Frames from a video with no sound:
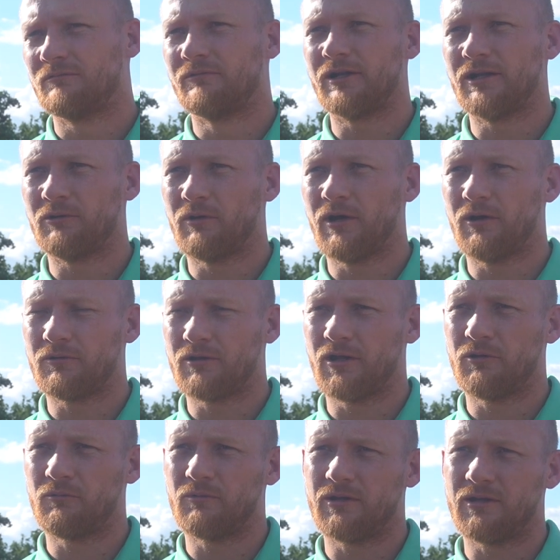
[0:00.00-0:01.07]
Really well, you
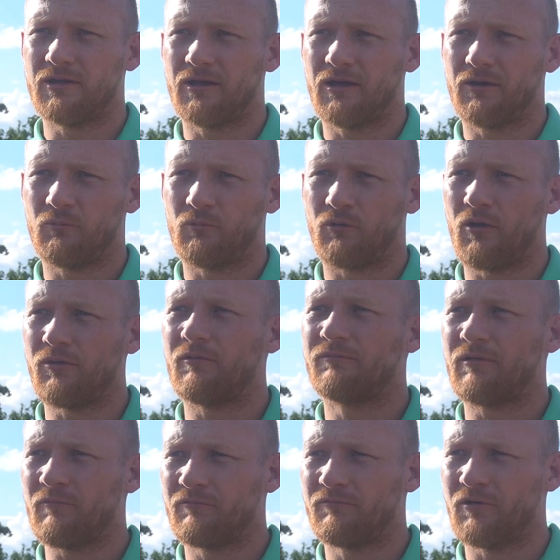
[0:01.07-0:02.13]
know, we were on the
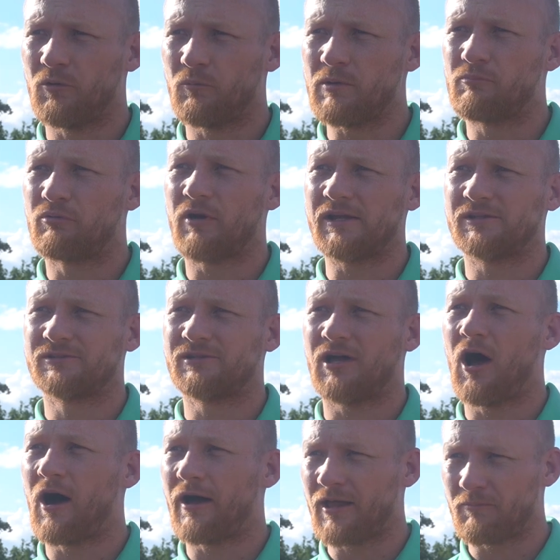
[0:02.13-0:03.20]
front foot, we pressed
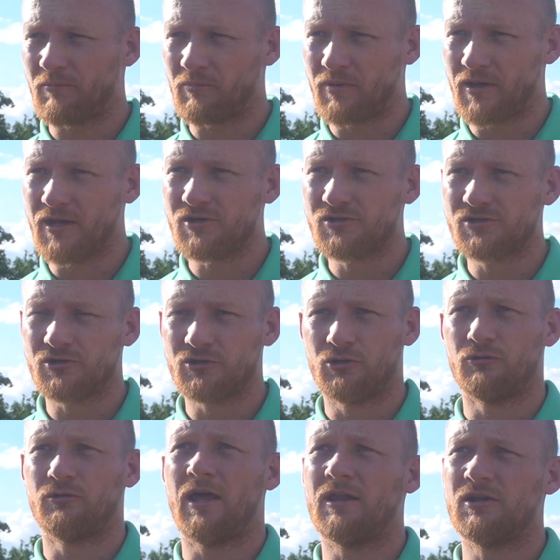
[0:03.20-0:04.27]
high up the pitch,
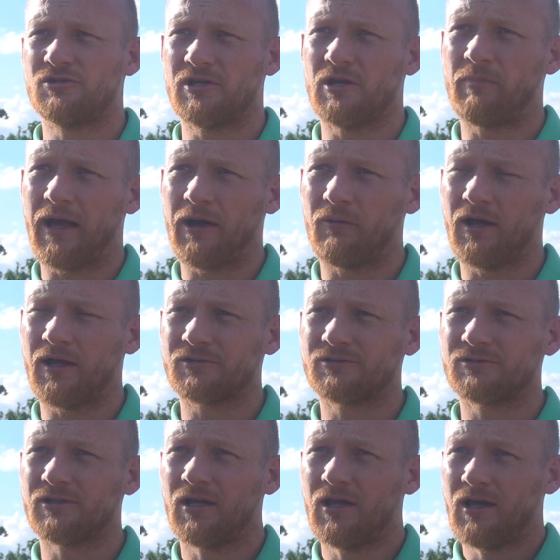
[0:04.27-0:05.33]
good energy about
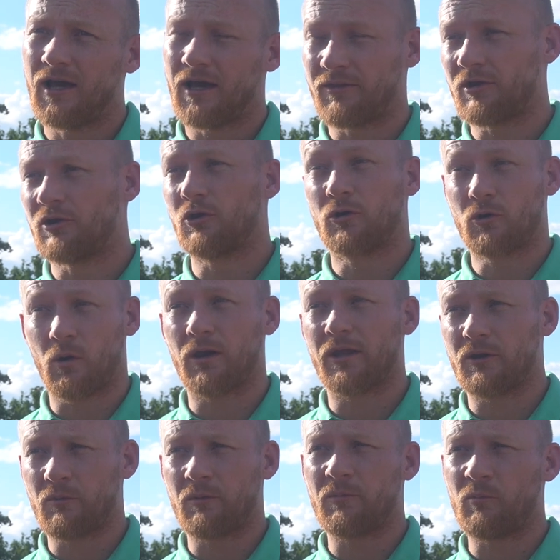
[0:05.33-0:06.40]
us, and then good
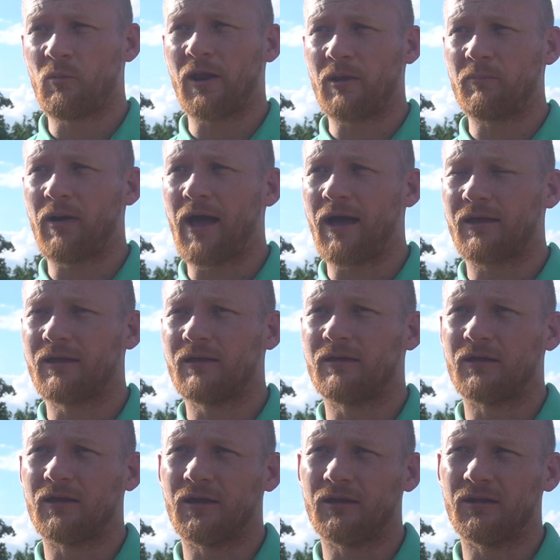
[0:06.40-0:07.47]
quality when we won it back.
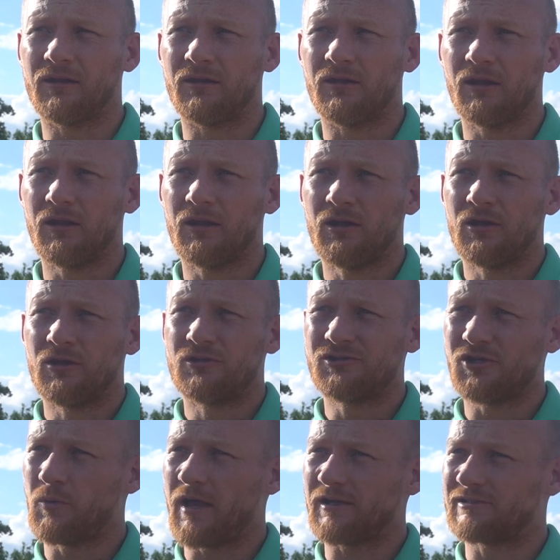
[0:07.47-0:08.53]
And
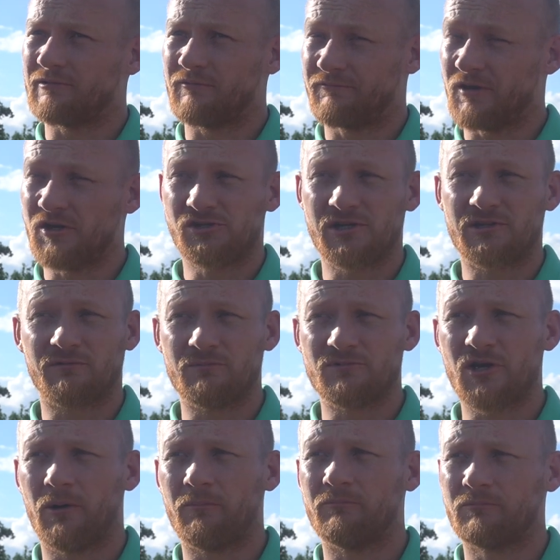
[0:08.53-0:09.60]
two excellent finishes from
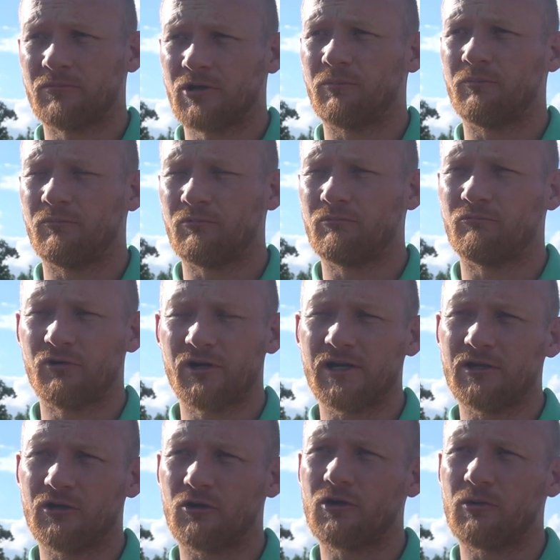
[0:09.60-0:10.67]
Tom,
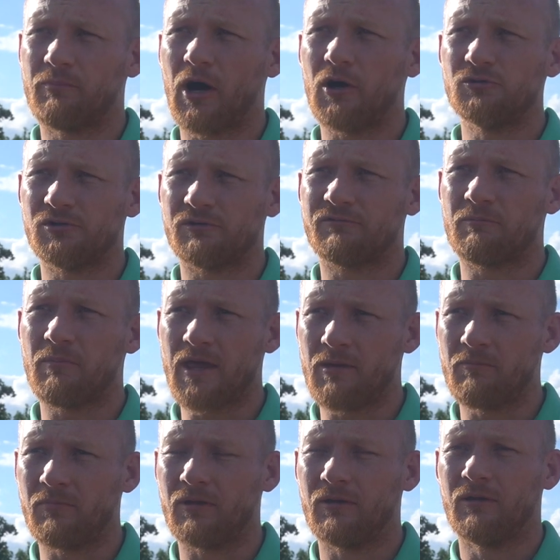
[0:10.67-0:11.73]
really good composure from
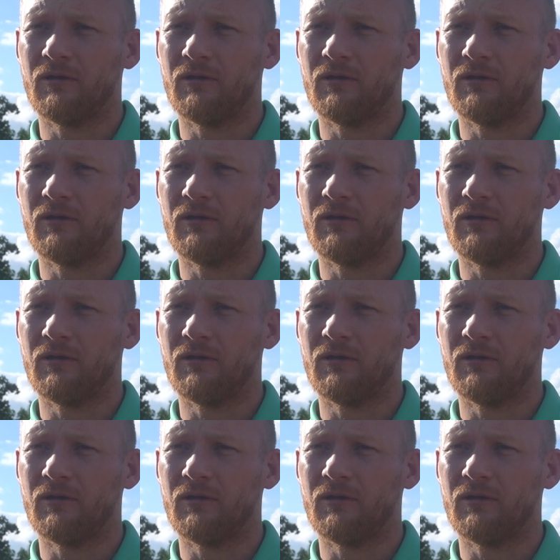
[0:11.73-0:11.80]
him.